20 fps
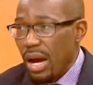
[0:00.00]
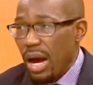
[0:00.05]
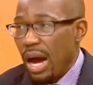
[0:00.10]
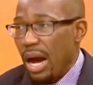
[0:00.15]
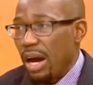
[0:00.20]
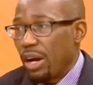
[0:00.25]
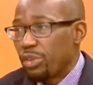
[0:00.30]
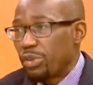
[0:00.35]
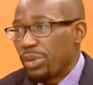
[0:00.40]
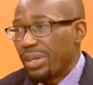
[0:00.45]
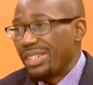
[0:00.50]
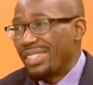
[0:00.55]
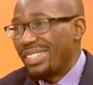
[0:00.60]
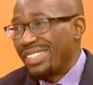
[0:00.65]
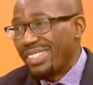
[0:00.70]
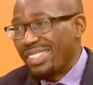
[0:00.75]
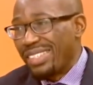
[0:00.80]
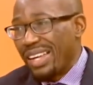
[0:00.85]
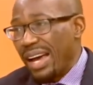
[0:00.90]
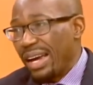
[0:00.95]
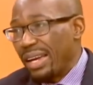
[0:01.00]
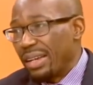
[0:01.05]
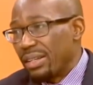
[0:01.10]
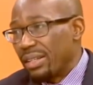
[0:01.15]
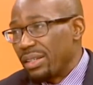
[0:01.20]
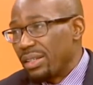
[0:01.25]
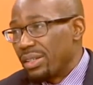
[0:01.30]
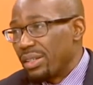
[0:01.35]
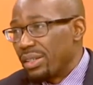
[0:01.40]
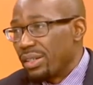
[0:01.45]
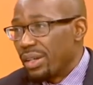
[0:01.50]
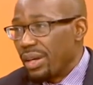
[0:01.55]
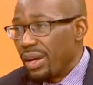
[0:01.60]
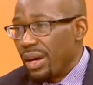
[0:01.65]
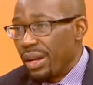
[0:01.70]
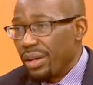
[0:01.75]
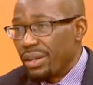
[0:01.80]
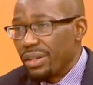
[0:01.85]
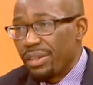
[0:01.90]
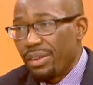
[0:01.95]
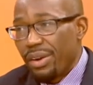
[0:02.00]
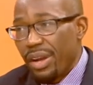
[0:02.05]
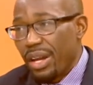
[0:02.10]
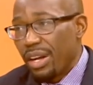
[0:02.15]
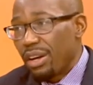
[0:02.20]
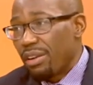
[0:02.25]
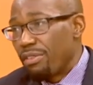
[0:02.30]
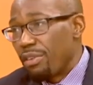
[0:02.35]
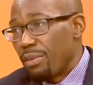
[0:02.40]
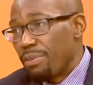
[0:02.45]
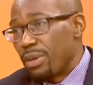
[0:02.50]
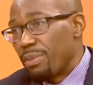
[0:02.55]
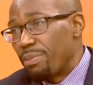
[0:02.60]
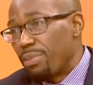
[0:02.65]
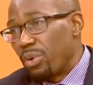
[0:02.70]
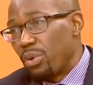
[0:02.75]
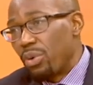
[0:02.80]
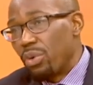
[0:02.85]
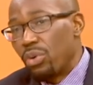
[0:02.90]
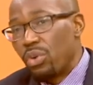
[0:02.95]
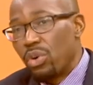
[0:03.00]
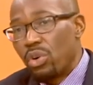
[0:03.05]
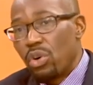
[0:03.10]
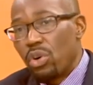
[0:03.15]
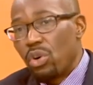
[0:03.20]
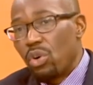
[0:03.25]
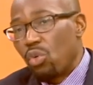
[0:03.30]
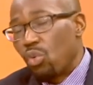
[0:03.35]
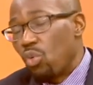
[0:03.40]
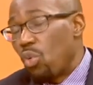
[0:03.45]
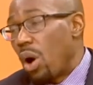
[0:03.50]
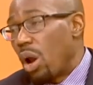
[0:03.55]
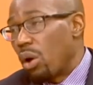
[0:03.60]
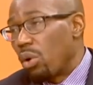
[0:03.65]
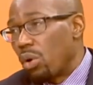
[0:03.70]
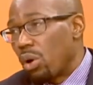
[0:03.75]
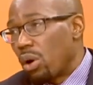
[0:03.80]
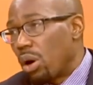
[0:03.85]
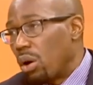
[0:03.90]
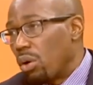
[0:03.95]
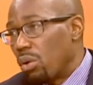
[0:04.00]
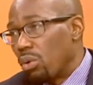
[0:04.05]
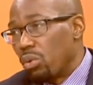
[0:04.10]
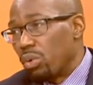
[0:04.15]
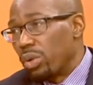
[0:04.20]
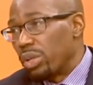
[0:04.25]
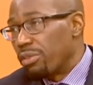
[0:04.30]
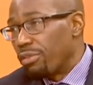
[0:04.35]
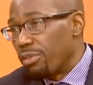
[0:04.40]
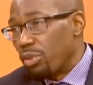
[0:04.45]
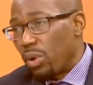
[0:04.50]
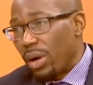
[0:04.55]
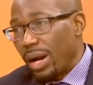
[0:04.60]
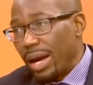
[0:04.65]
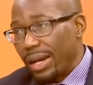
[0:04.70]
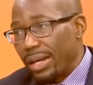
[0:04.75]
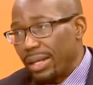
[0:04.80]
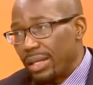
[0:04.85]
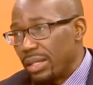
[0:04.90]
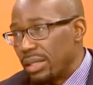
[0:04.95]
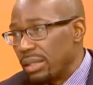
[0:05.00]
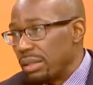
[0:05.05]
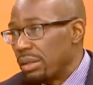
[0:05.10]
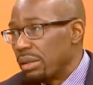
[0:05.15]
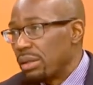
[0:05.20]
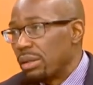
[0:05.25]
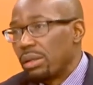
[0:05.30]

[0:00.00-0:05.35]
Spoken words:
are actually designed and created for people who are local, who live locally,